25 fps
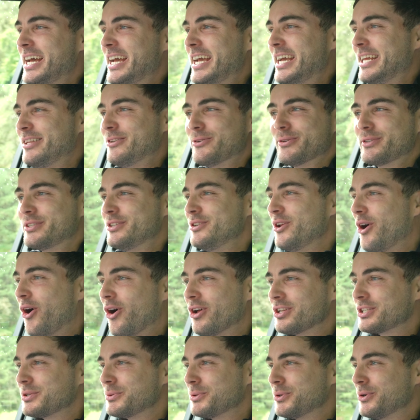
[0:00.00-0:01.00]
It does
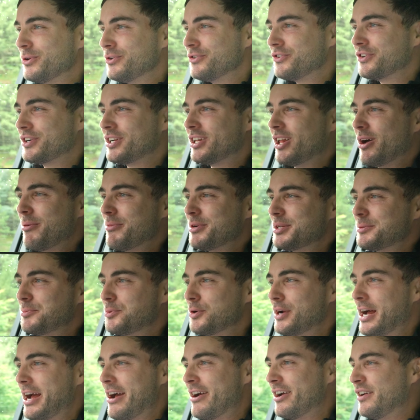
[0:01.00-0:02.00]
0 to 100 kilometers
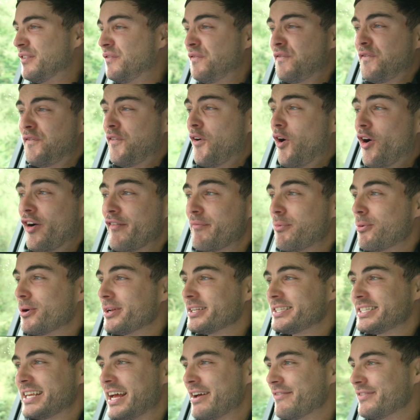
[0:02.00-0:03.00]
per hour in
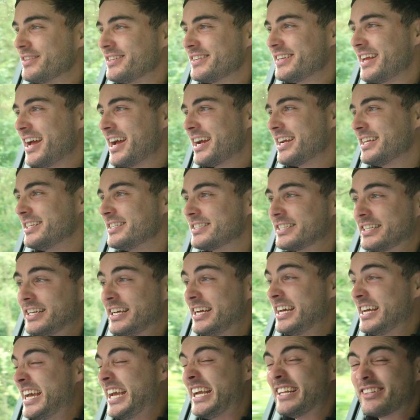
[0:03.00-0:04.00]
5.7 seconds.
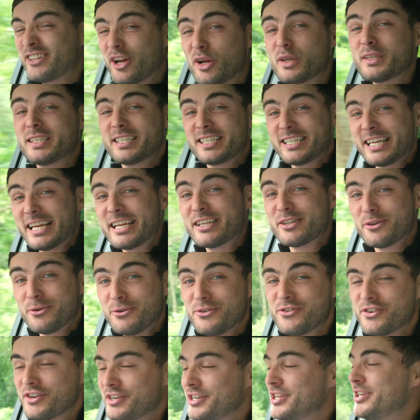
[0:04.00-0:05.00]
It's got
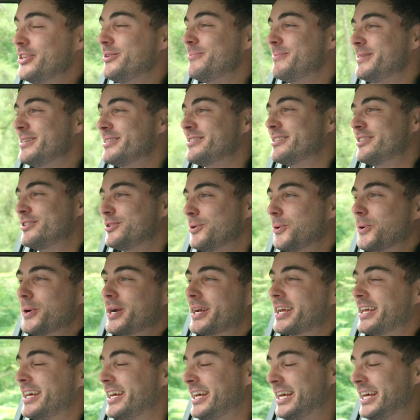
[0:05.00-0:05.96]
600 newton meters of torque.